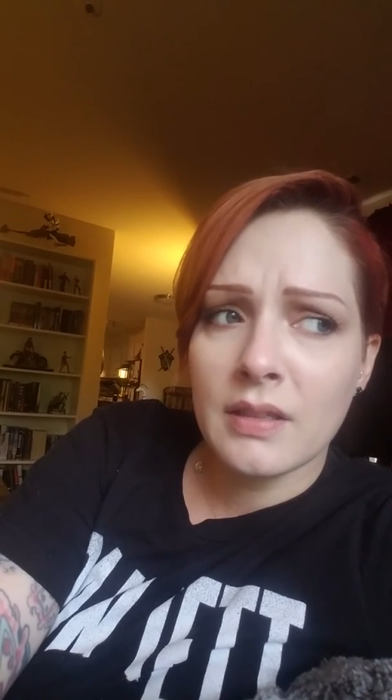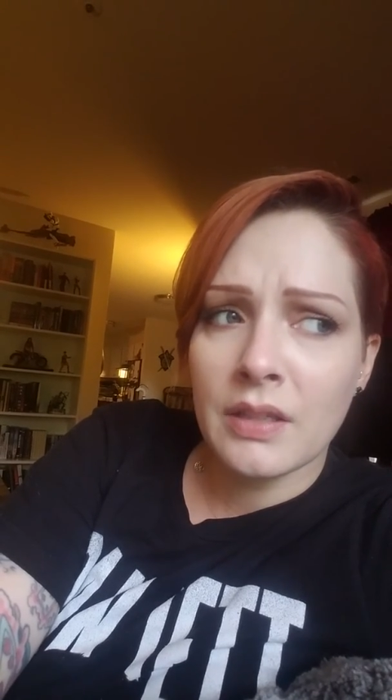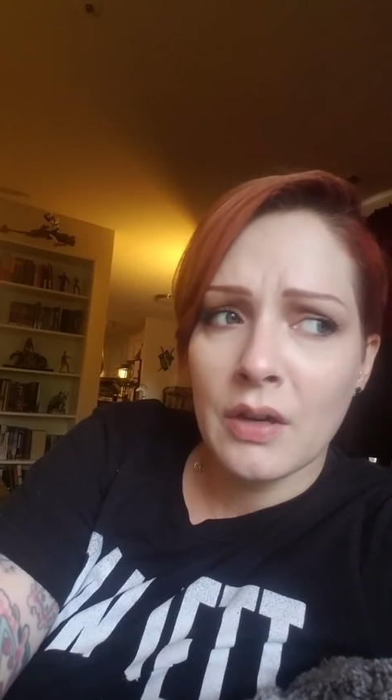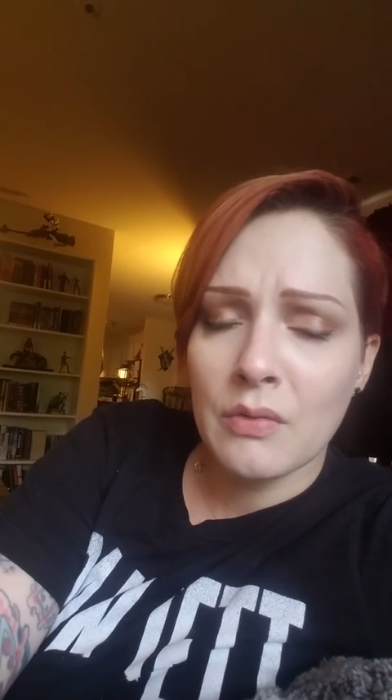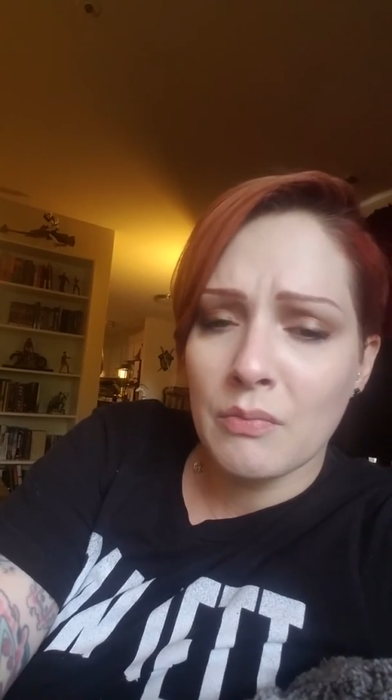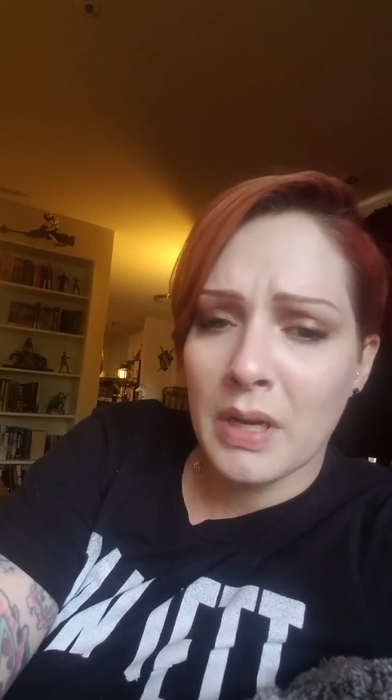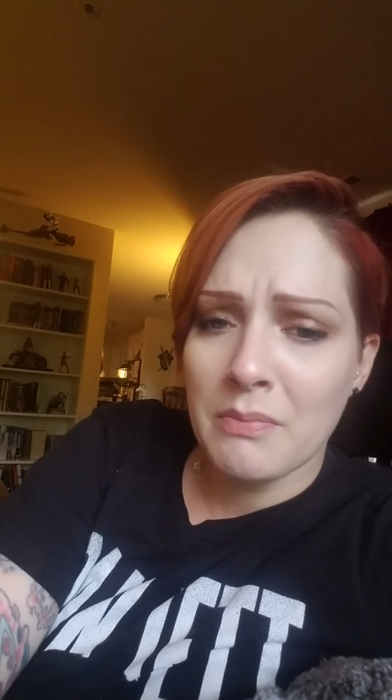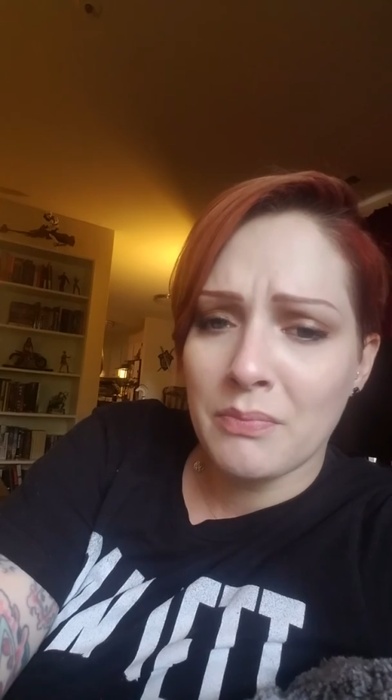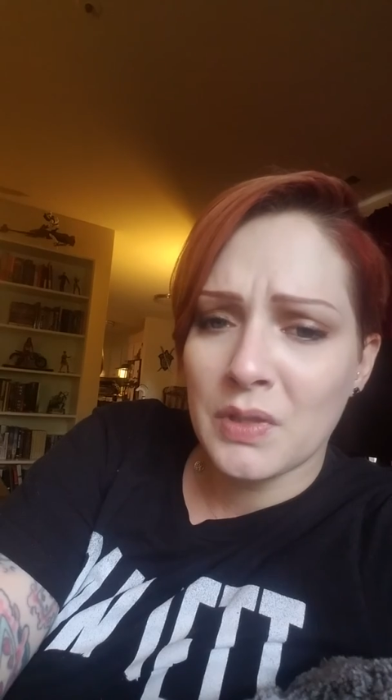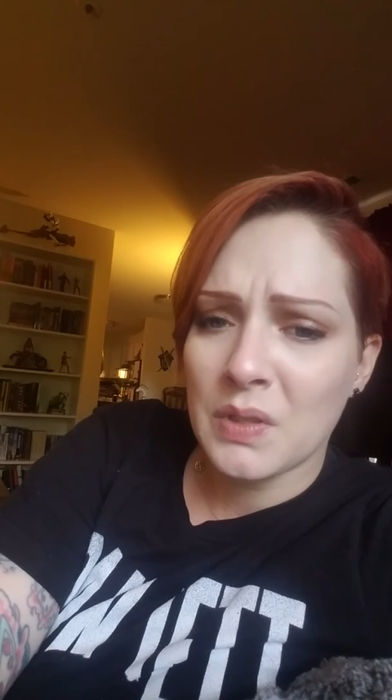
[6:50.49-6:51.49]
you know,
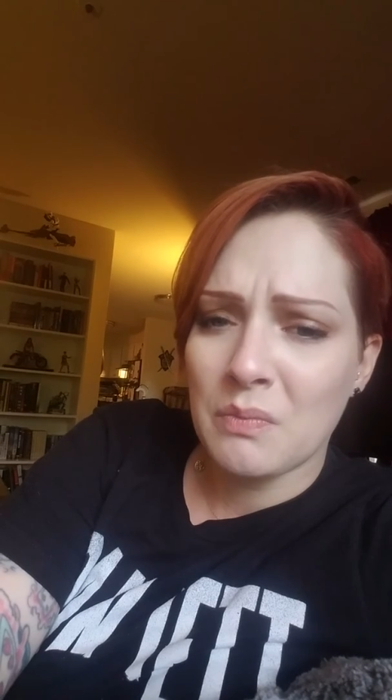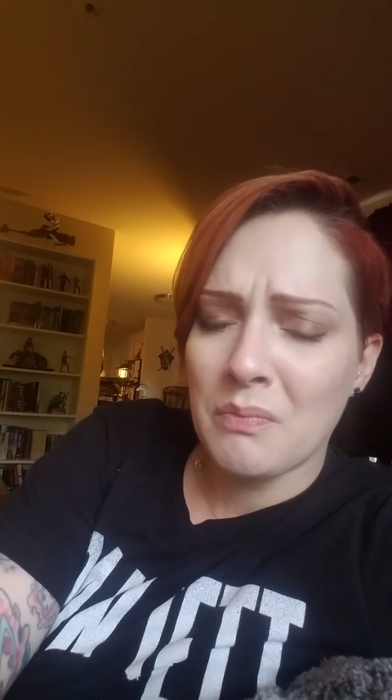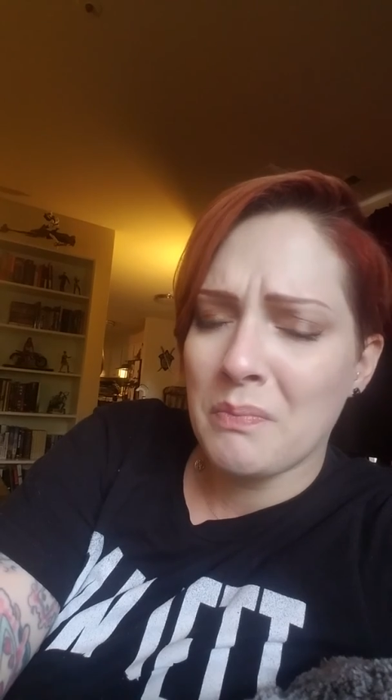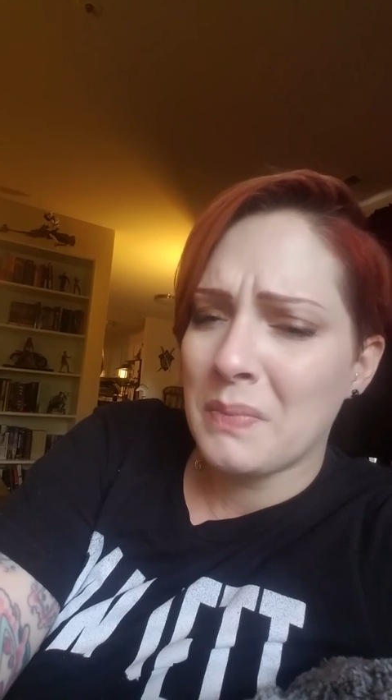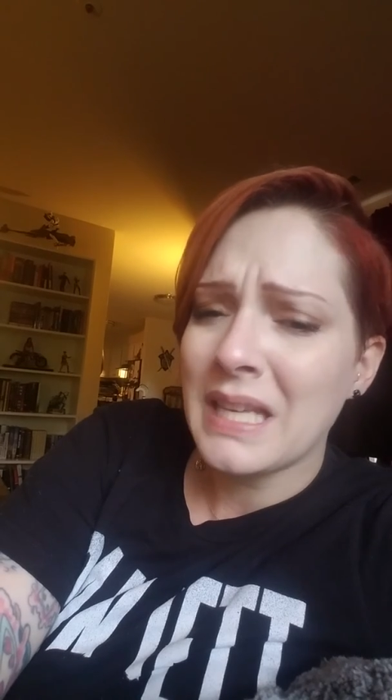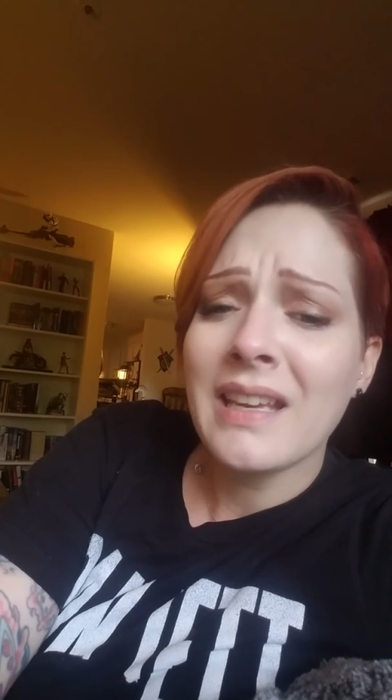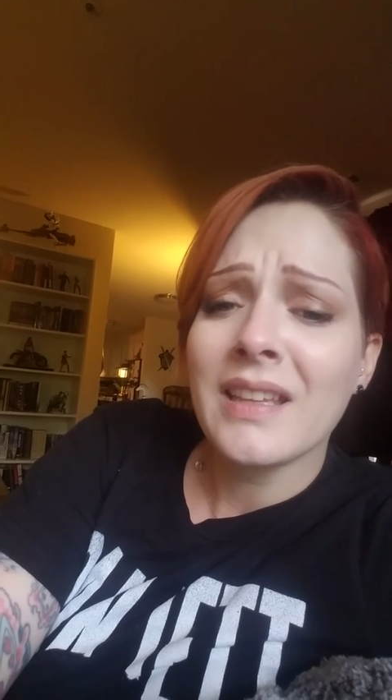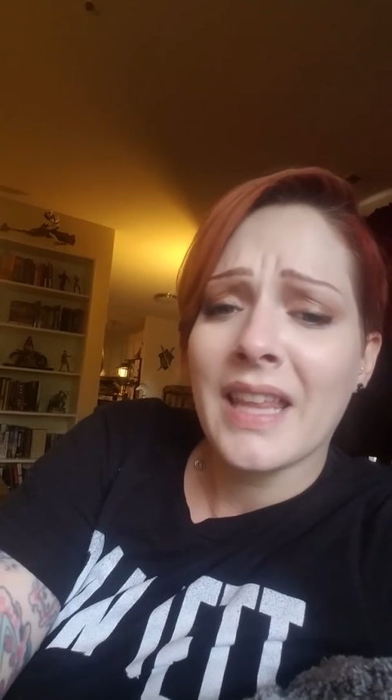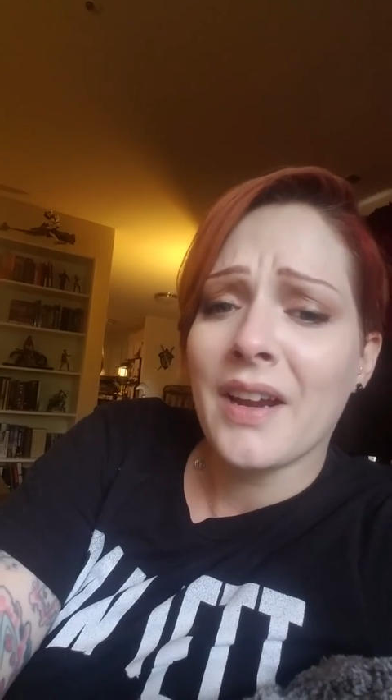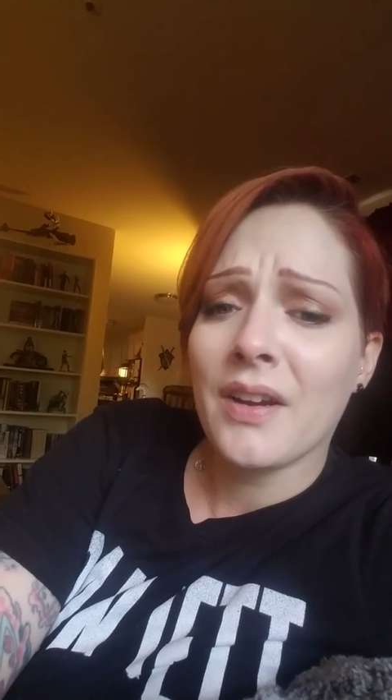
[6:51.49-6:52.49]
by just
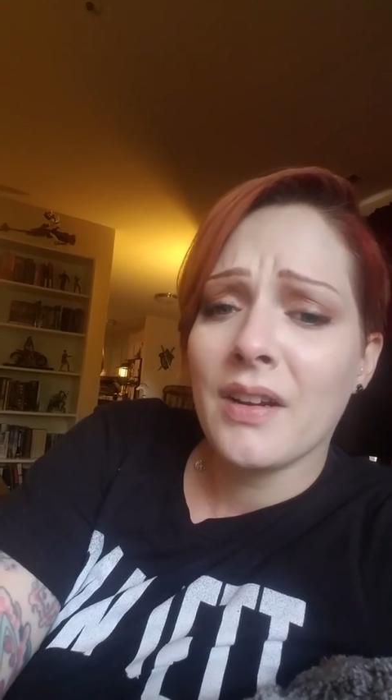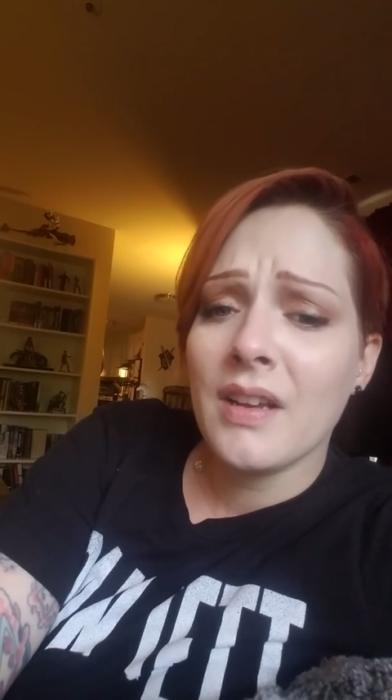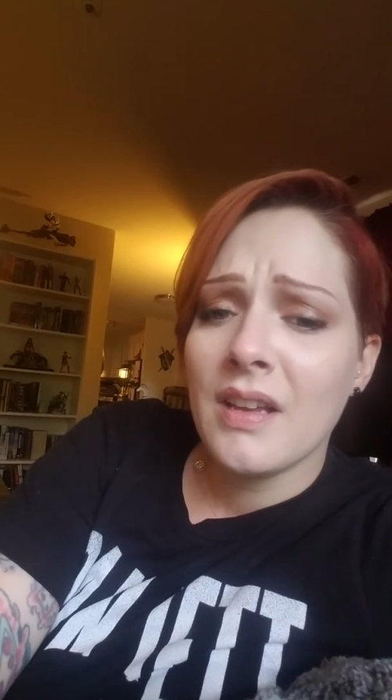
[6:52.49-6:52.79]
being there.